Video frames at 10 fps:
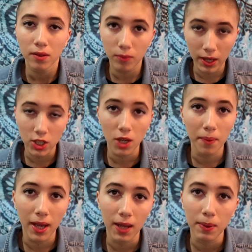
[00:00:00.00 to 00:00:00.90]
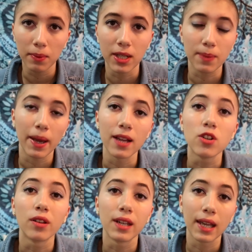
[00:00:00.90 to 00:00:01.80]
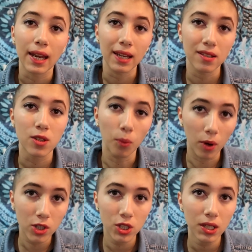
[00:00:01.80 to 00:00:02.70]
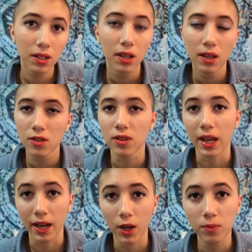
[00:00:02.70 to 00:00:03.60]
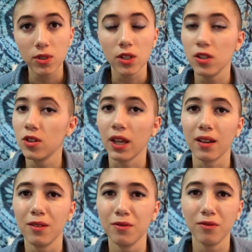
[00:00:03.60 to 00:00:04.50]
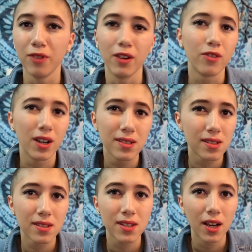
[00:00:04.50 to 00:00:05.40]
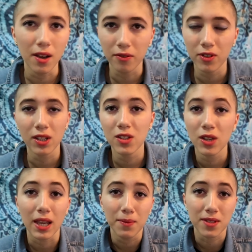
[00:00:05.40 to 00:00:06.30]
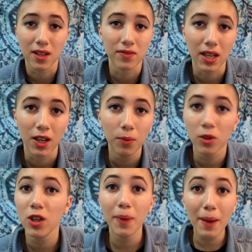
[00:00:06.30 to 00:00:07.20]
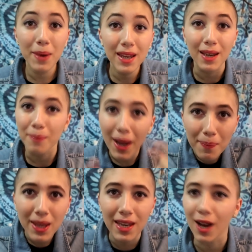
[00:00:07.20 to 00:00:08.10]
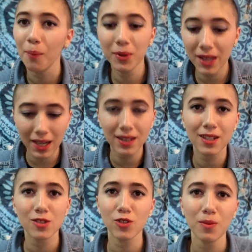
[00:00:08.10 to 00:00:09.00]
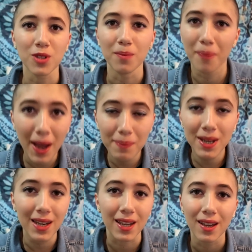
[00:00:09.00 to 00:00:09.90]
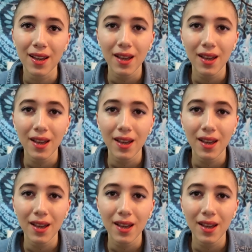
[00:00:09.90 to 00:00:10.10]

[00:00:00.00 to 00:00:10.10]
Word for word: when I shaved my head, people had to pay $1 to get in to watch it, so that helped. You can do like fun runs and stuff. You can do heaps of stuff to help. Or you could buy a beanie. Buy a beanie. I'll put that in the description. Buy a beanie.